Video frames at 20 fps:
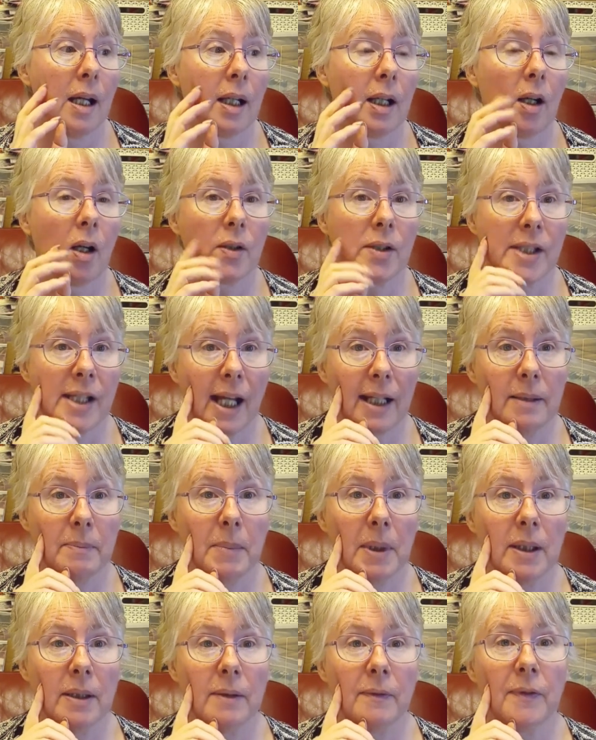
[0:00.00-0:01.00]

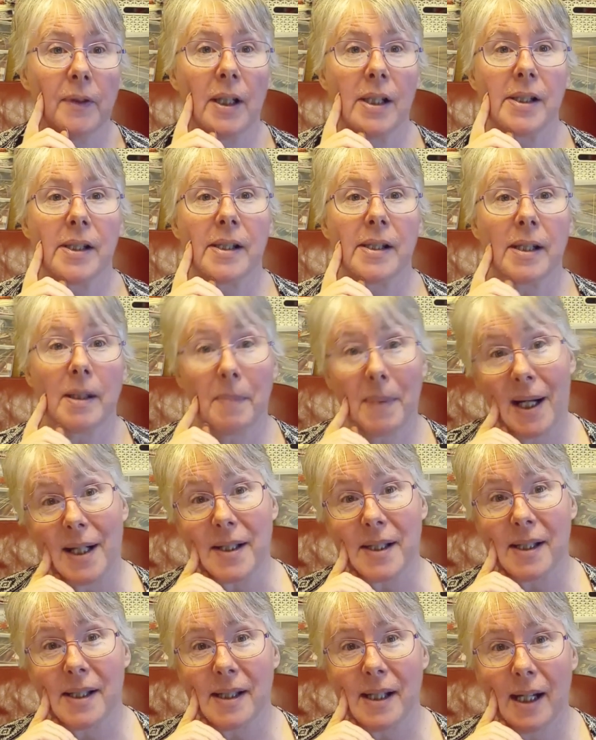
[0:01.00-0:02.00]
contentment versus
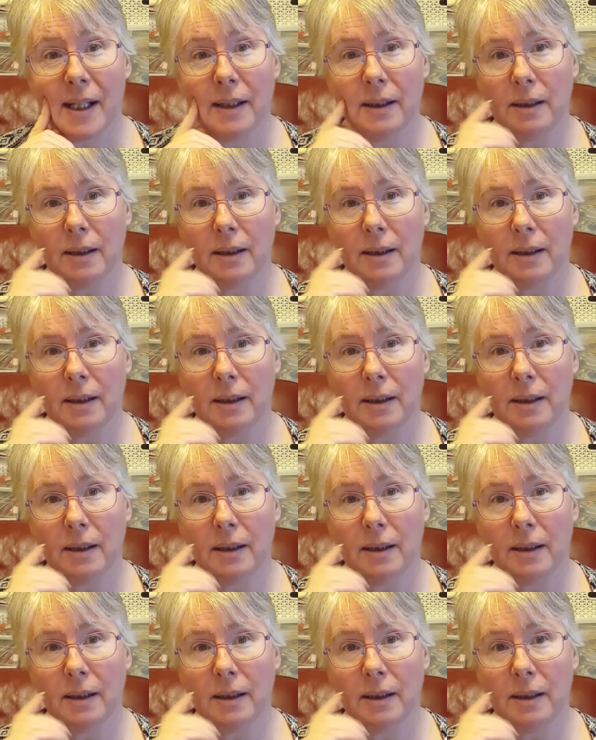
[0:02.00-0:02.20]
capacity.